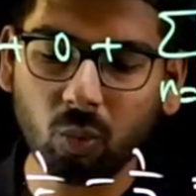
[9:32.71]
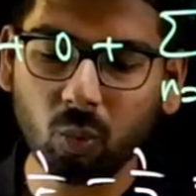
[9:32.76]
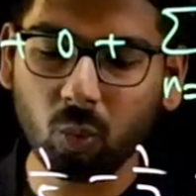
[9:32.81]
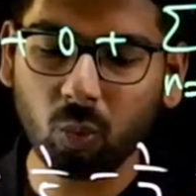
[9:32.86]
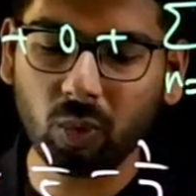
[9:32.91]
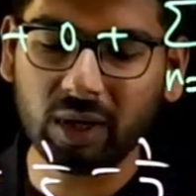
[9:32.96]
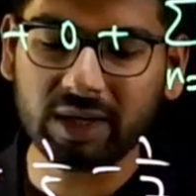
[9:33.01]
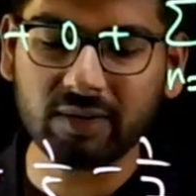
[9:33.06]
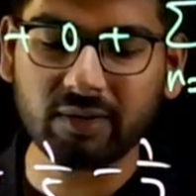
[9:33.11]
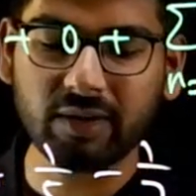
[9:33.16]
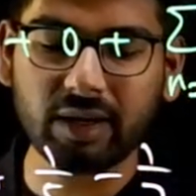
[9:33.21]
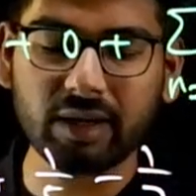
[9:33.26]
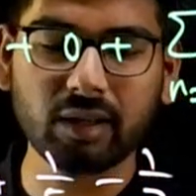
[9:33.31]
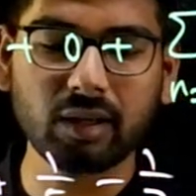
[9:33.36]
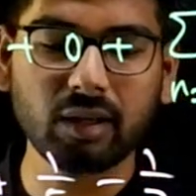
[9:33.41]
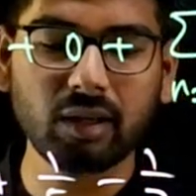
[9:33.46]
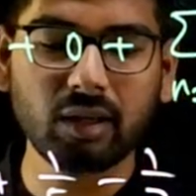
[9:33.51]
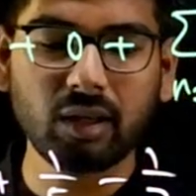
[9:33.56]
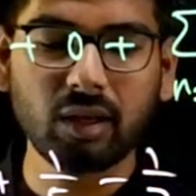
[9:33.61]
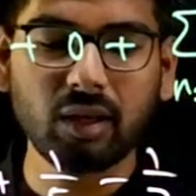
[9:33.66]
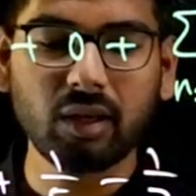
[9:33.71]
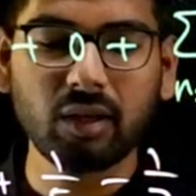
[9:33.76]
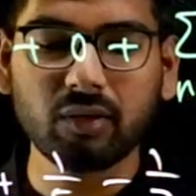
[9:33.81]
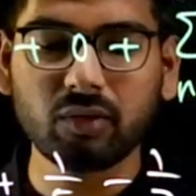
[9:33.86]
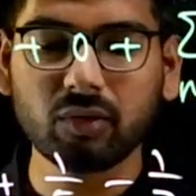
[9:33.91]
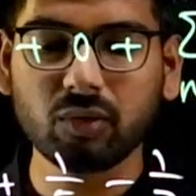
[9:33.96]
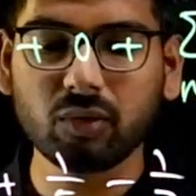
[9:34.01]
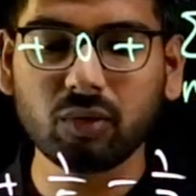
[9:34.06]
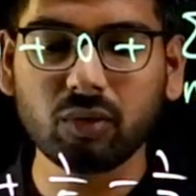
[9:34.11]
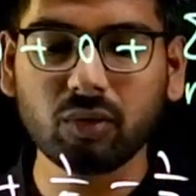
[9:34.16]
1, right?
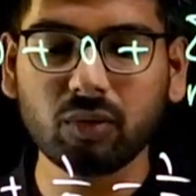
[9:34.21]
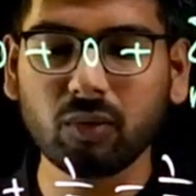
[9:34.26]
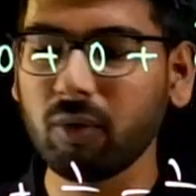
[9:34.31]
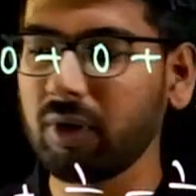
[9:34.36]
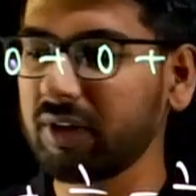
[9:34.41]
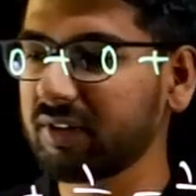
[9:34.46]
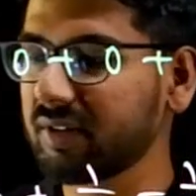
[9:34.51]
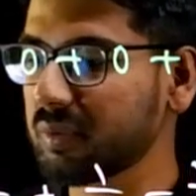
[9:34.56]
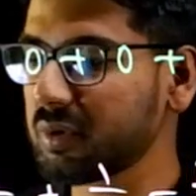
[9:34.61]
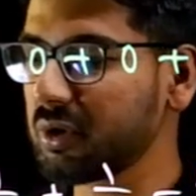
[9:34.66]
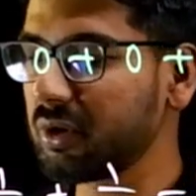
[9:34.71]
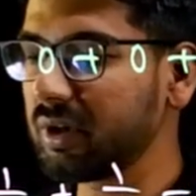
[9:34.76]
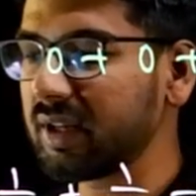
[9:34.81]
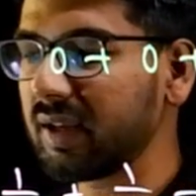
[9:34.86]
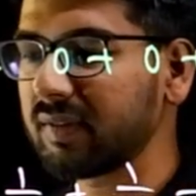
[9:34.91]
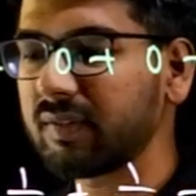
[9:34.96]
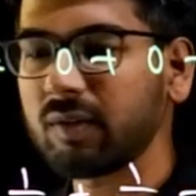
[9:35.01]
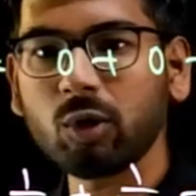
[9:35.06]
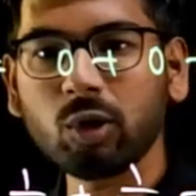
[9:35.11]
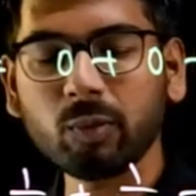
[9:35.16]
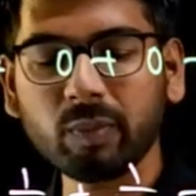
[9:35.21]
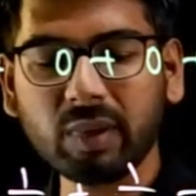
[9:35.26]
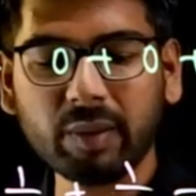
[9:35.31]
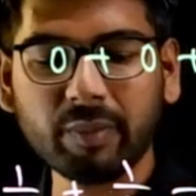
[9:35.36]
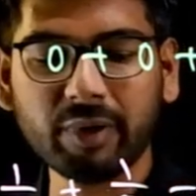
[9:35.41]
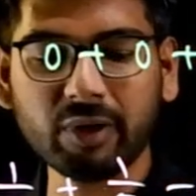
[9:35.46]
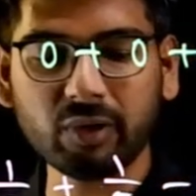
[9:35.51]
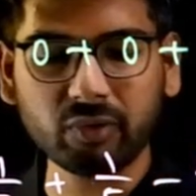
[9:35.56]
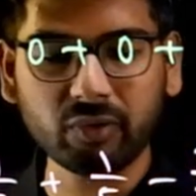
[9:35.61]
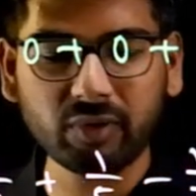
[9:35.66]
So we are substituting x equal to pi
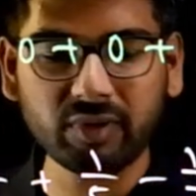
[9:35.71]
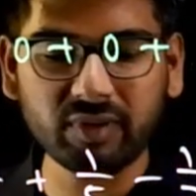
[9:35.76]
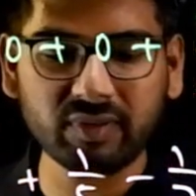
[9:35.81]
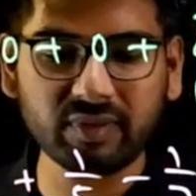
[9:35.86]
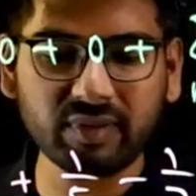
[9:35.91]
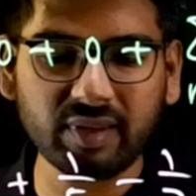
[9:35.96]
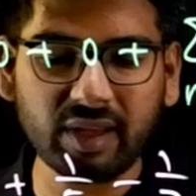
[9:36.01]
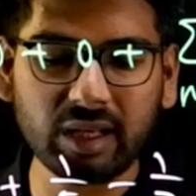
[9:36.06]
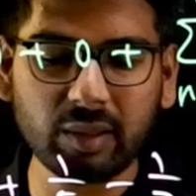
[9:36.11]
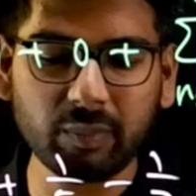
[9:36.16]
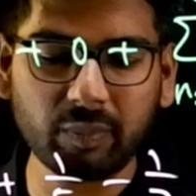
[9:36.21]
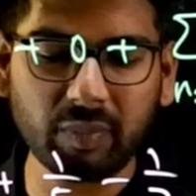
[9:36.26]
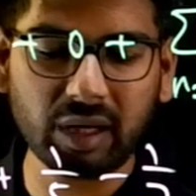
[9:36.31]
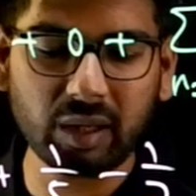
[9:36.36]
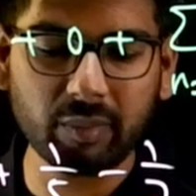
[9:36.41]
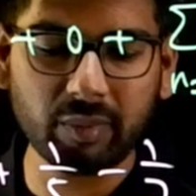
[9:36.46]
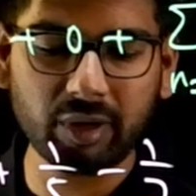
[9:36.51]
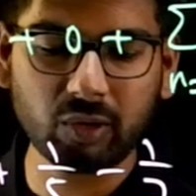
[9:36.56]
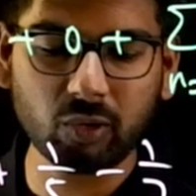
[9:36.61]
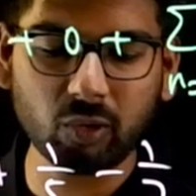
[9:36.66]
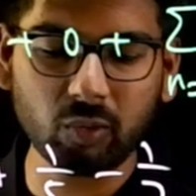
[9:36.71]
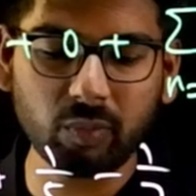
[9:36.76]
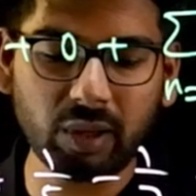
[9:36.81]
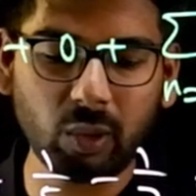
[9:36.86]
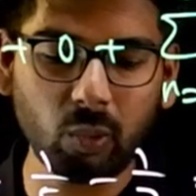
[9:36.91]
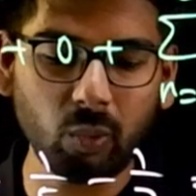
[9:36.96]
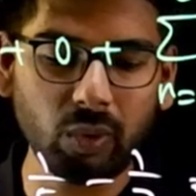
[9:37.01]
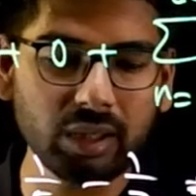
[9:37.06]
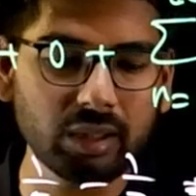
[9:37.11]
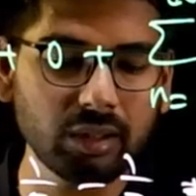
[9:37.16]
by 2. So it is sin pi by 2
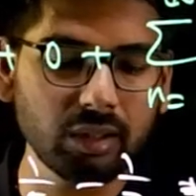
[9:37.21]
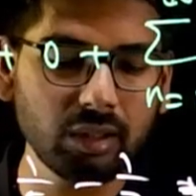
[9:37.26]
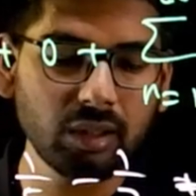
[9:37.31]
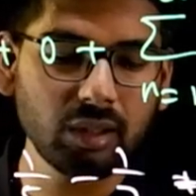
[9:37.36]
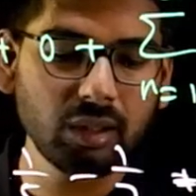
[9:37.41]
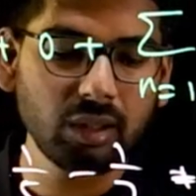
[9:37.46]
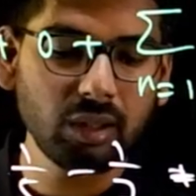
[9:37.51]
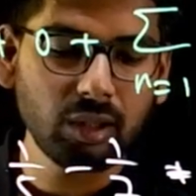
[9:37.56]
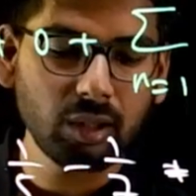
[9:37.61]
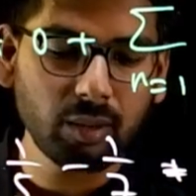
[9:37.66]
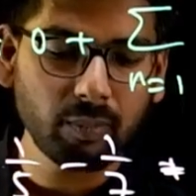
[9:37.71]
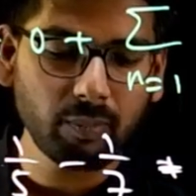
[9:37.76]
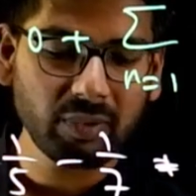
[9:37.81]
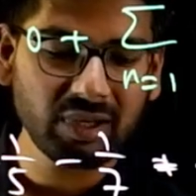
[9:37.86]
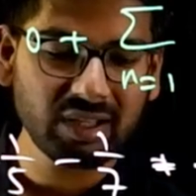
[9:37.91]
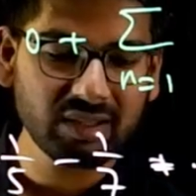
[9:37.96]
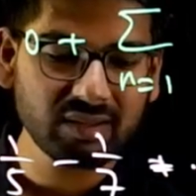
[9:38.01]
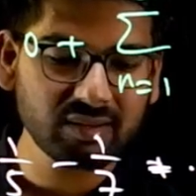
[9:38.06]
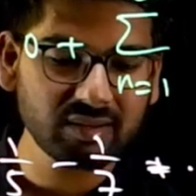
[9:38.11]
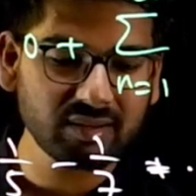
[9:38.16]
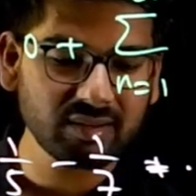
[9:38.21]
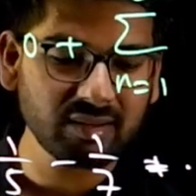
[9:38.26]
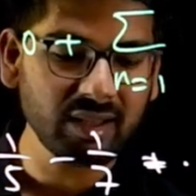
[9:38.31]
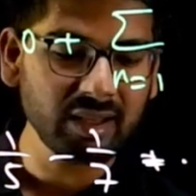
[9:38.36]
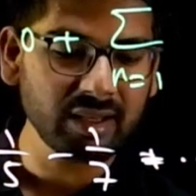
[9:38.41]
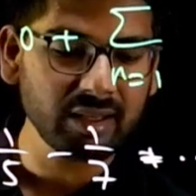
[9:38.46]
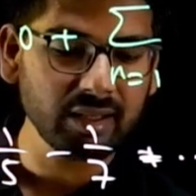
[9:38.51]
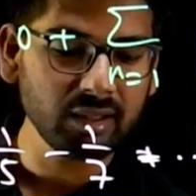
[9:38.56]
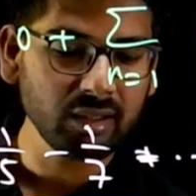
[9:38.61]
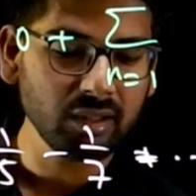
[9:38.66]
by 1 plus
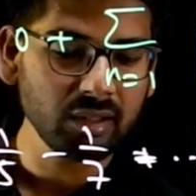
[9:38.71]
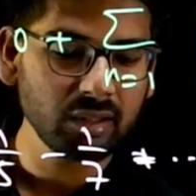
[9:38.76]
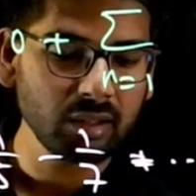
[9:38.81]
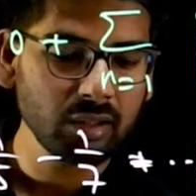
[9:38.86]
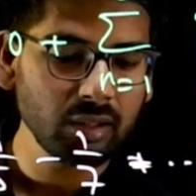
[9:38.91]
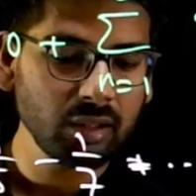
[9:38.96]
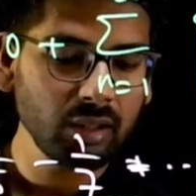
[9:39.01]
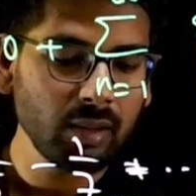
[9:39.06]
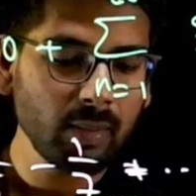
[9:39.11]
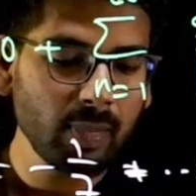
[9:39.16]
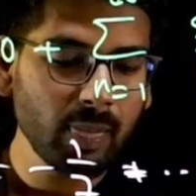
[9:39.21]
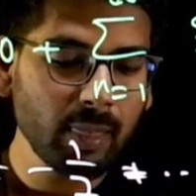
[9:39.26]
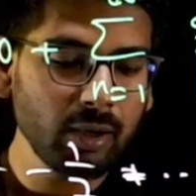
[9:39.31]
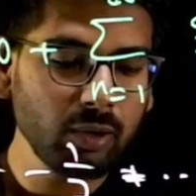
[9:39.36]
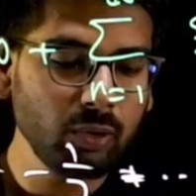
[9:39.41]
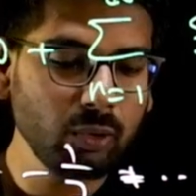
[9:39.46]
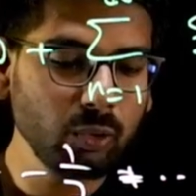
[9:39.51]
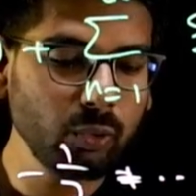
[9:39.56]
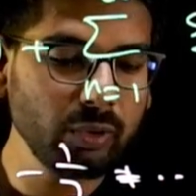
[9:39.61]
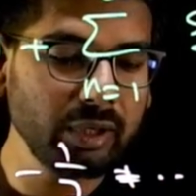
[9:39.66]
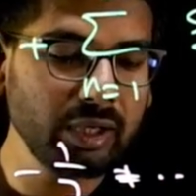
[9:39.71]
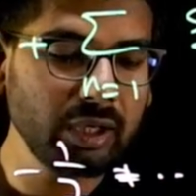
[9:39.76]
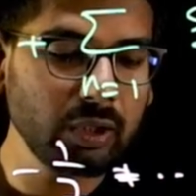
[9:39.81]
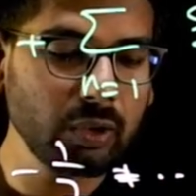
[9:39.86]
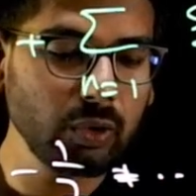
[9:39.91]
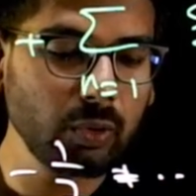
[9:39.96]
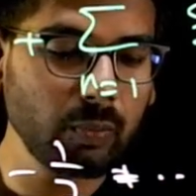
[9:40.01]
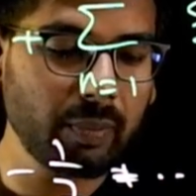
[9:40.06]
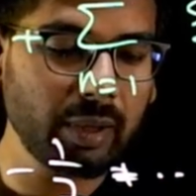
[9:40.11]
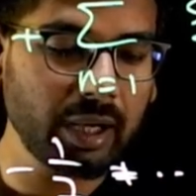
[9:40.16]
sin 2
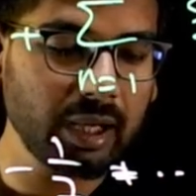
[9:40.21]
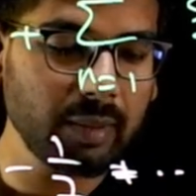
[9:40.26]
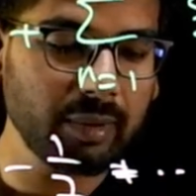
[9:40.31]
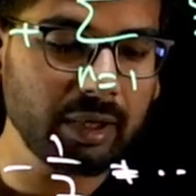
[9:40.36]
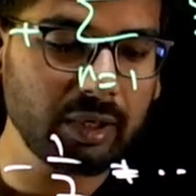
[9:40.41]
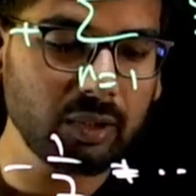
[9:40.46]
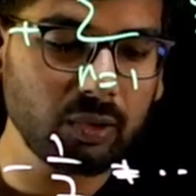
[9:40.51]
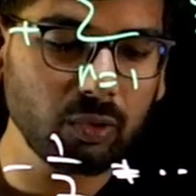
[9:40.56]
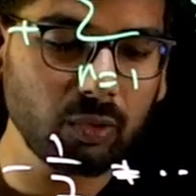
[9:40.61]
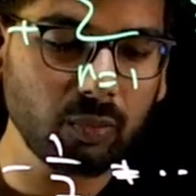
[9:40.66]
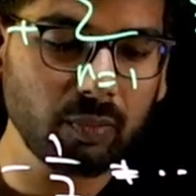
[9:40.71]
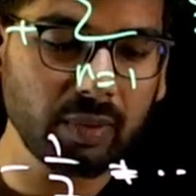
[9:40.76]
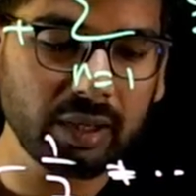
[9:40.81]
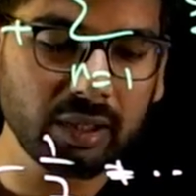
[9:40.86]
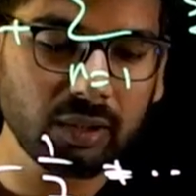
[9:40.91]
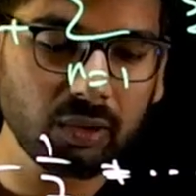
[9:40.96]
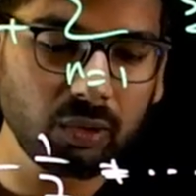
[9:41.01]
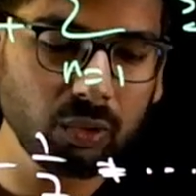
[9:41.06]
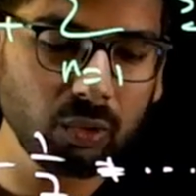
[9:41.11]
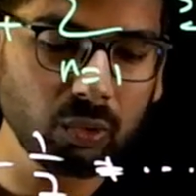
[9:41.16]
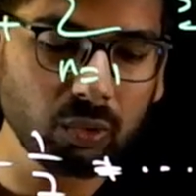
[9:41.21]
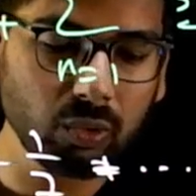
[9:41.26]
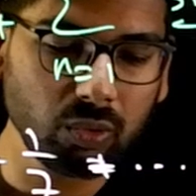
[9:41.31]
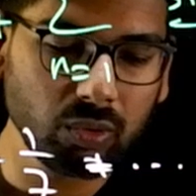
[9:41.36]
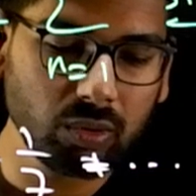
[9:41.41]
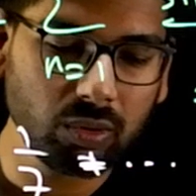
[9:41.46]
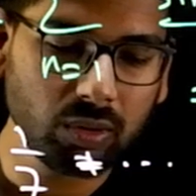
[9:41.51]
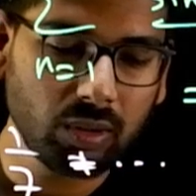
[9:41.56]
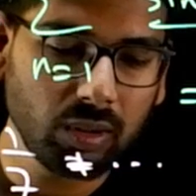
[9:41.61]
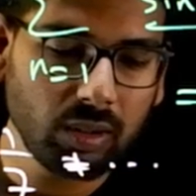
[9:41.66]
into pi by 2 by
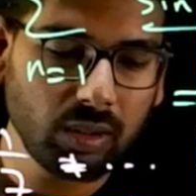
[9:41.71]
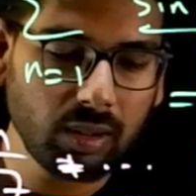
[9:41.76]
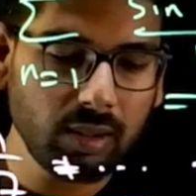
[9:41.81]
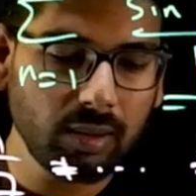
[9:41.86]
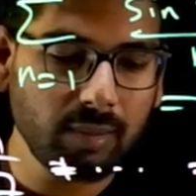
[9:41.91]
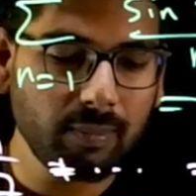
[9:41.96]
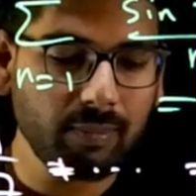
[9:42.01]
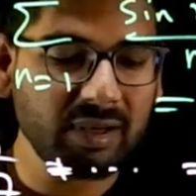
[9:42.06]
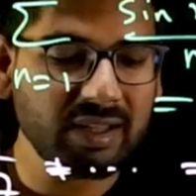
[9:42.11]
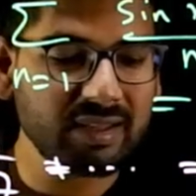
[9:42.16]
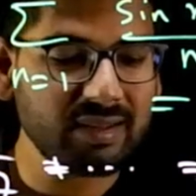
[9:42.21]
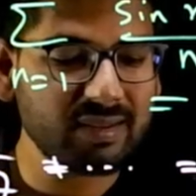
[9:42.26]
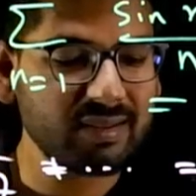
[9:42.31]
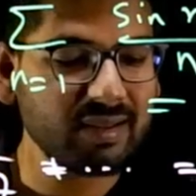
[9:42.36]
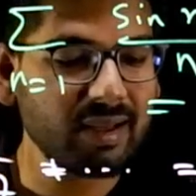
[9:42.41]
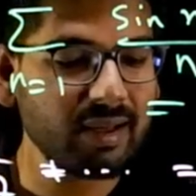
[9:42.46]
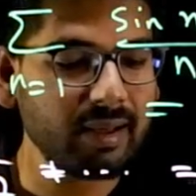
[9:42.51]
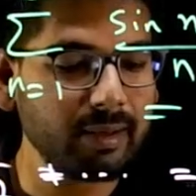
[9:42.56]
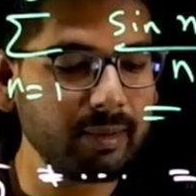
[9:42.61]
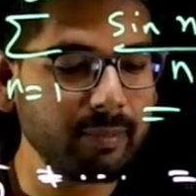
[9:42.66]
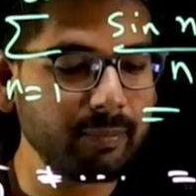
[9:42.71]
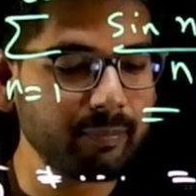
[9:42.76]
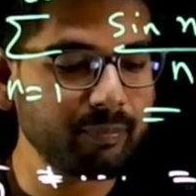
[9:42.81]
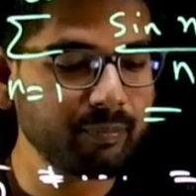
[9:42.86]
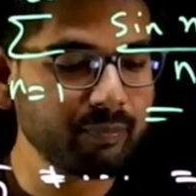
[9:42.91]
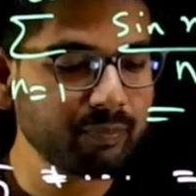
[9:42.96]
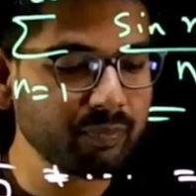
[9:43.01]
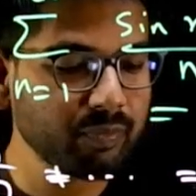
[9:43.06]
2 plus sin